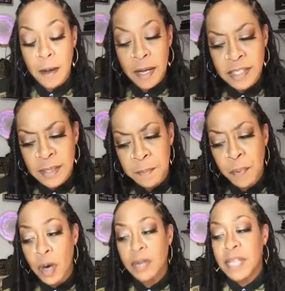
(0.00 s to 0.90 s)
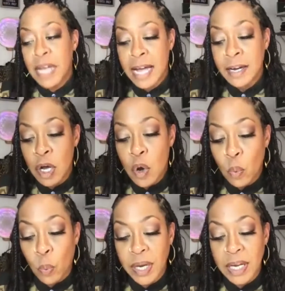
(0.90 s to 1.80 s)
important that
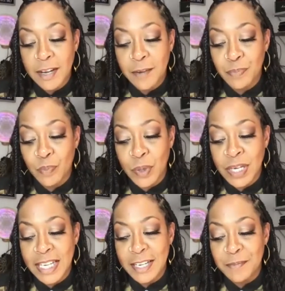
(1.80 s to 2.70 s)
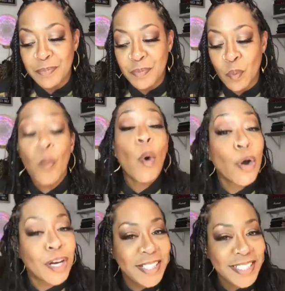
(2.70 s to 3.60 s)
we
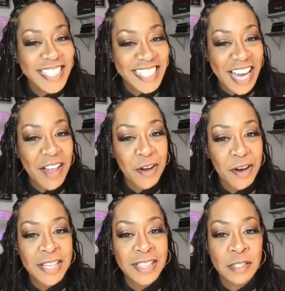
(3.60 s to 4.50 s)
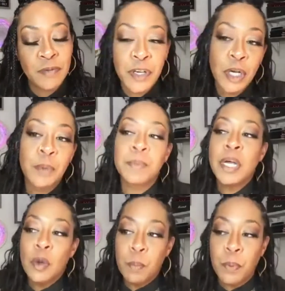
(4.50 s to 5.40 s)
work together. And this film
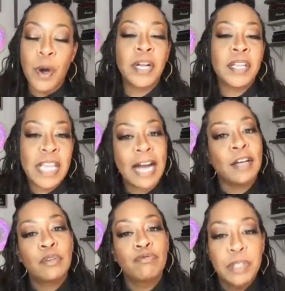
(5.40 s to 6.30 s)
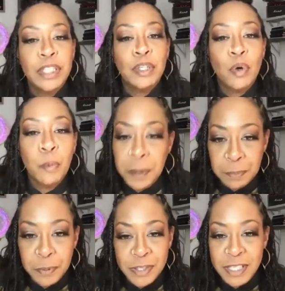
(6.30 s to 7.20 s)
brought a lot of really cool
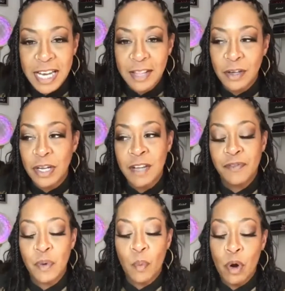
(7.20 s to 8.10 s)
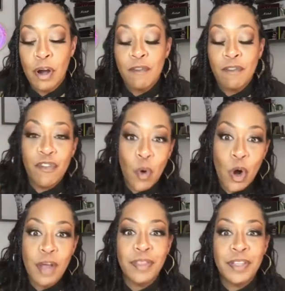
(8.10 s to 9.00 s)
people together. If it weren't
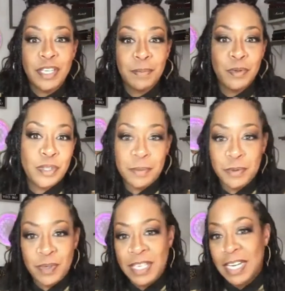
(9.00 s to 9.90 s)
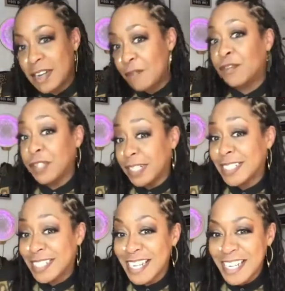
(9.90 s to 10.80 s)
for the WWE and
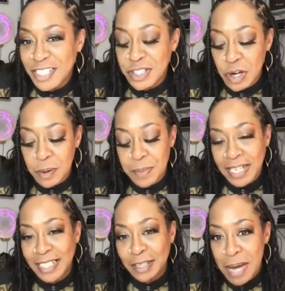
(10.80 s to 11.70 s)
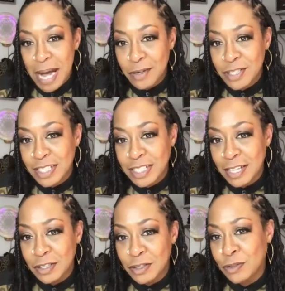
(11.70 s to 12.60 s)
Netflix, you know, making a marriage
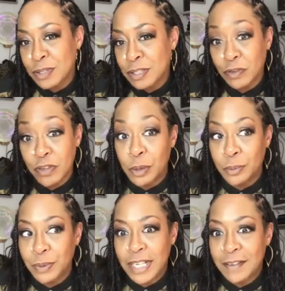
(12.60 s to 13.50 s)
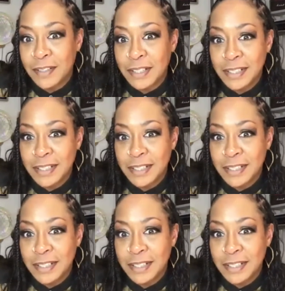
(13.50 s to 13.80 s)
together to do this film, we never